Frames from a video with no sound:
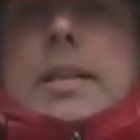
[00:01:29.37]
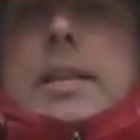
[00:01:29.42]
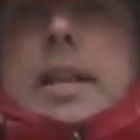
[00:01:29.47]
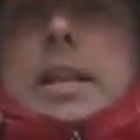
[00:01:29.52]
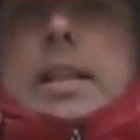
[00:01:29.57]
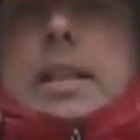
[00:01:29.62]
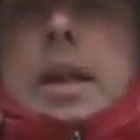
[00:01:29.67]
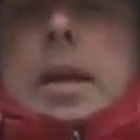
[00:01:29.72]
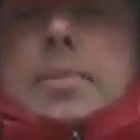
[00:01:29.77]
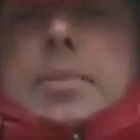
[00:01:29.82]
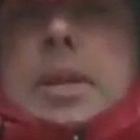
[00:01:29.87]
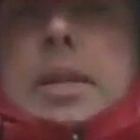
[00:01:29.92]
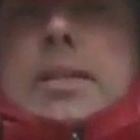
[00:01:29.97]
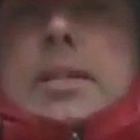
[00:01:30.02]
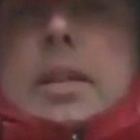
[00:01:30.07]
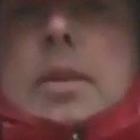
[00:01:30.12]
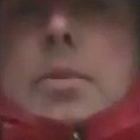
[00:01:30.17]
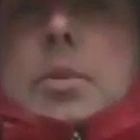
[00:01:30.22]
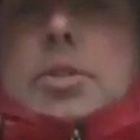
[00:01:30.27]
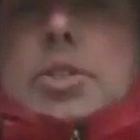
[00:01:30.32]
daily updates.
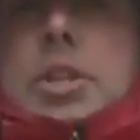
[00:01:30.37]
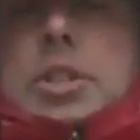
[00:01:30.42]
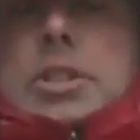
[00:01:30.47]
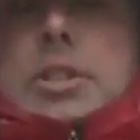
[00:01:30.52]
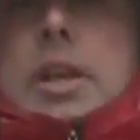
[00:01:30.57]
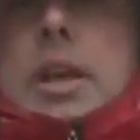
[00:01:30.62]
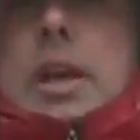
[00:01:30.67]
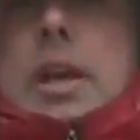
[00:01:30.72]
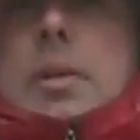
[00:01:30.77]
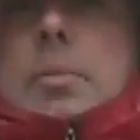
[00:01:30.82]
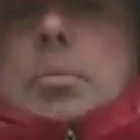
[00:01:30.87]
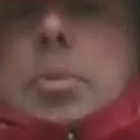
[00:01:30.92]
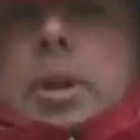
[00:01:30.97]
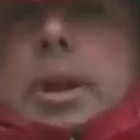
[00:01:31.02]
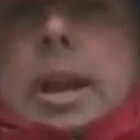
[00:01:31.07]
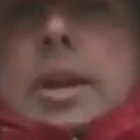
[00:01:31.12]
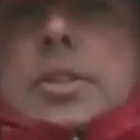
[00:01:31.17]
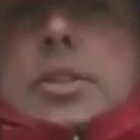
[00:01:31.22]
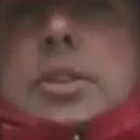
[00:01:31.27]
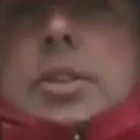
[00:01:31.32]
He will just
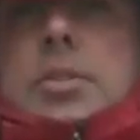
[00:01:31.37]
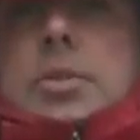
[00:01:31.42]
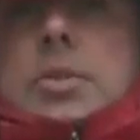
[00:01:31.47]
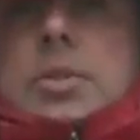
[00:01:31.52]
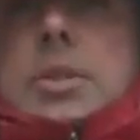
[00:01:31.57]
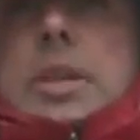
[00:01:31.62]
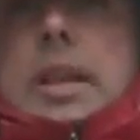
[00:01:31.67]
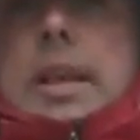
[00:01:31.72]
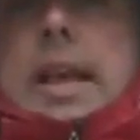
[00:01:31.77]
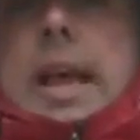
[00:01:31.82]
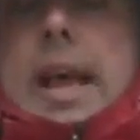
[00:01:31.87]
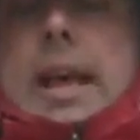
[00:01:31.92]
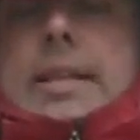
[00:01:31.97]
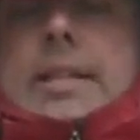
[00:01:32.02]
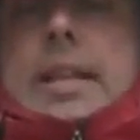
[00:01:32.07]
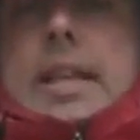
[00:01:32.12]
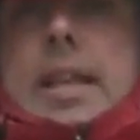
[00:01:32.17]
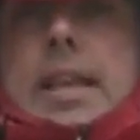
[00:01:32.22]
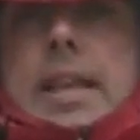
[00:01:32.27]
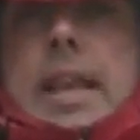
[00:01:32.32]
bring us news as he